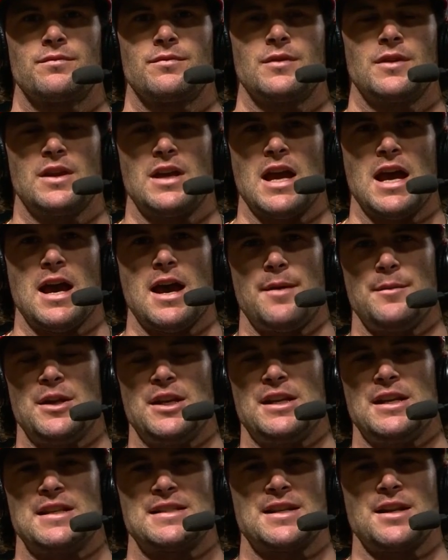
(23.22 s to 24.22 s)
Yeah, I
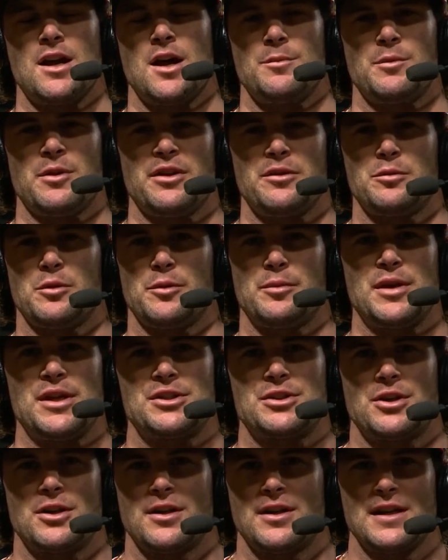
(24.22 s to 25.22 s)
mean, he's an unbelievable
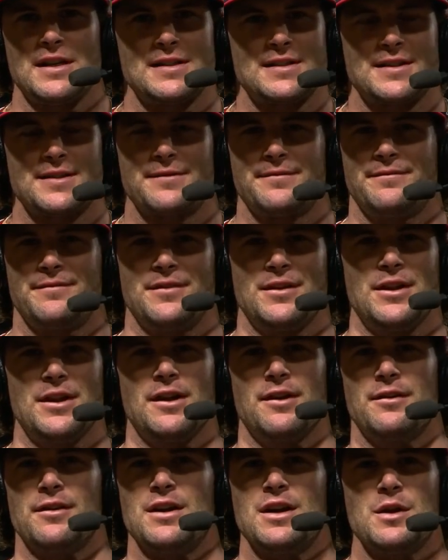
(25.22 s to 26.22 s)
pitcher. He's, you
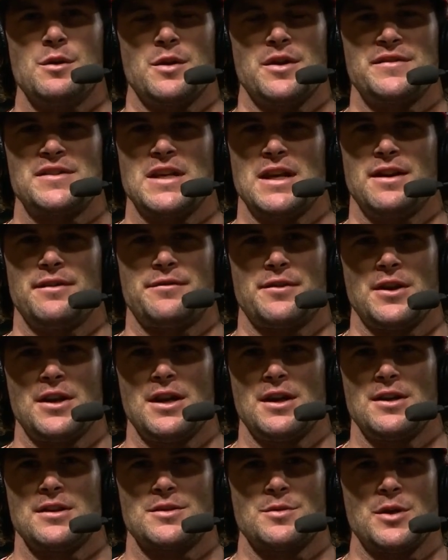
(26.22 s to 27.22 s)
know, we've seen it for
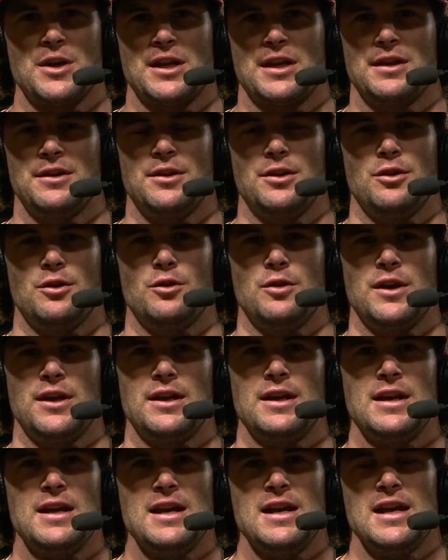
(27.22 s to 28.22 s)
years what he can do.
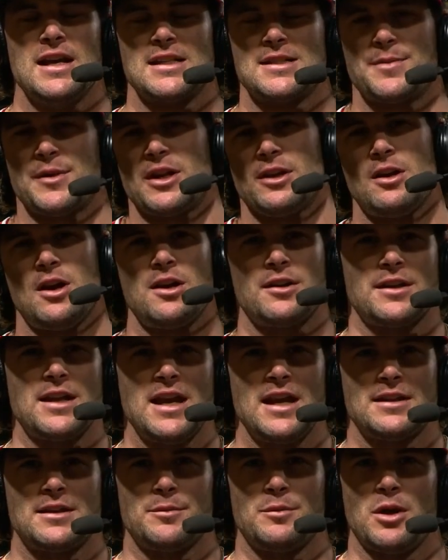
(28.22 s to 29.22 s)
And it's been a long
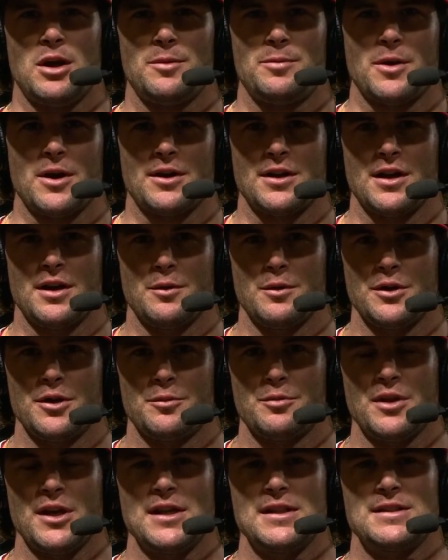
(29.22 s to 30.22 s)
day at the ballpark here when
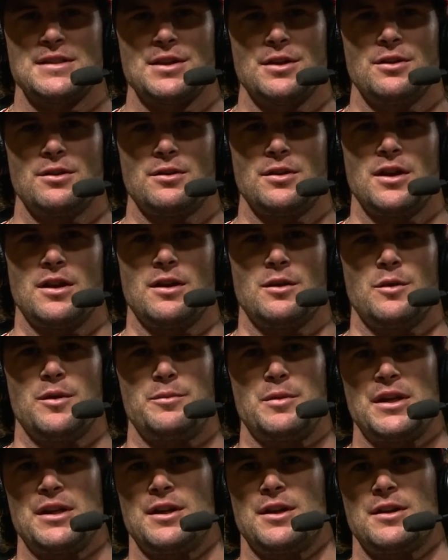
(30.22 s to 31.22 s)
you're playing two. You know,
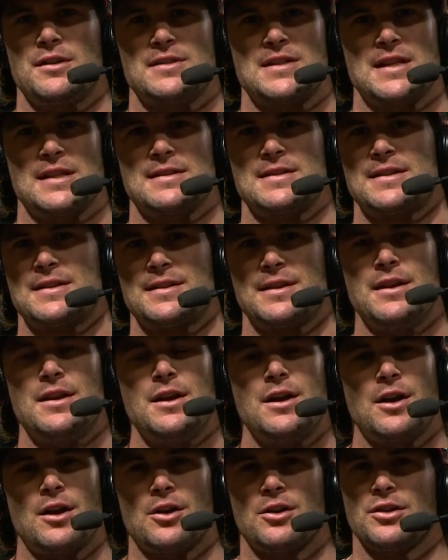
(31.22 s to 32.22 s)
we've been here since
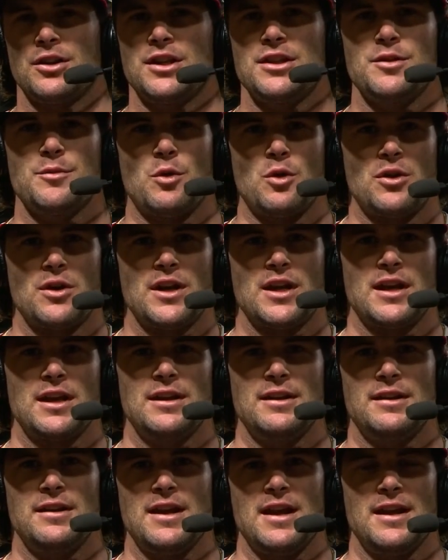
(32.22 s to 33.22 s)
early in the morning,
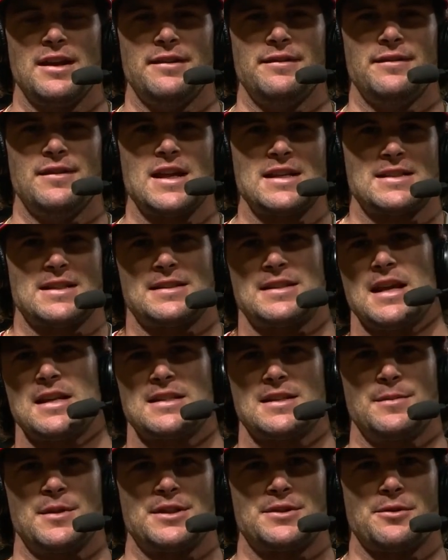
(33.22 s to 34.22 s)
and that's a
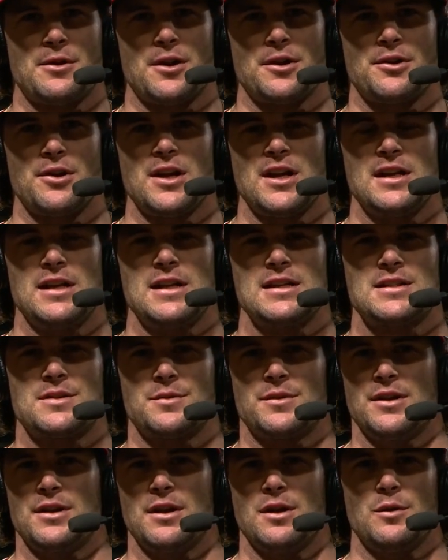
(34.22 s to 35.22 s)
testament to our
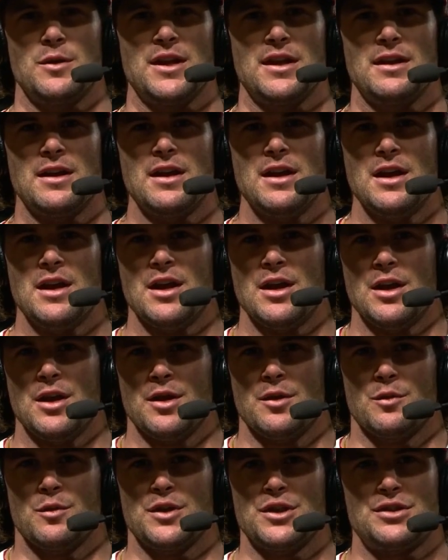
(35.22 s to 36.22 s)
grittiness. You
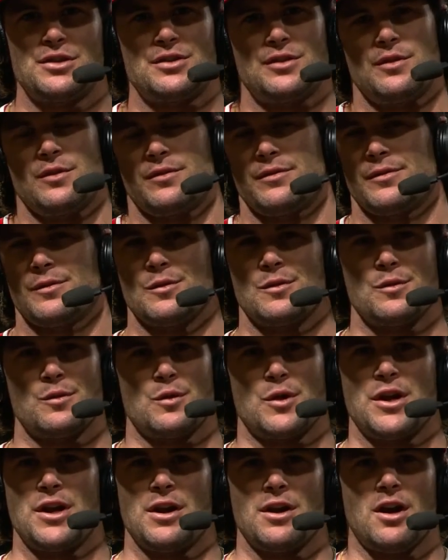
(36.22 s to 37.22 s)
know,
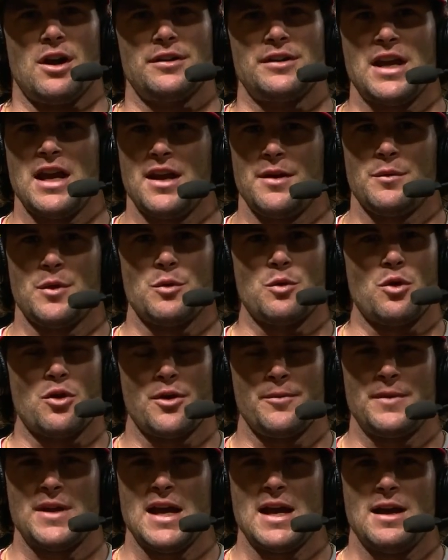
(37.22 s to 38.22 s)
we're here all day, and we
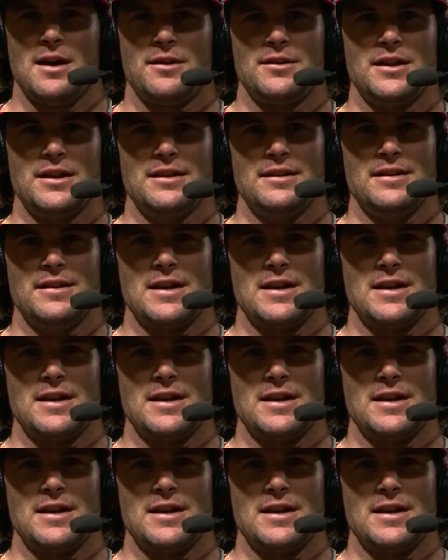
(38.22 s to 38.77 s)
wore him down and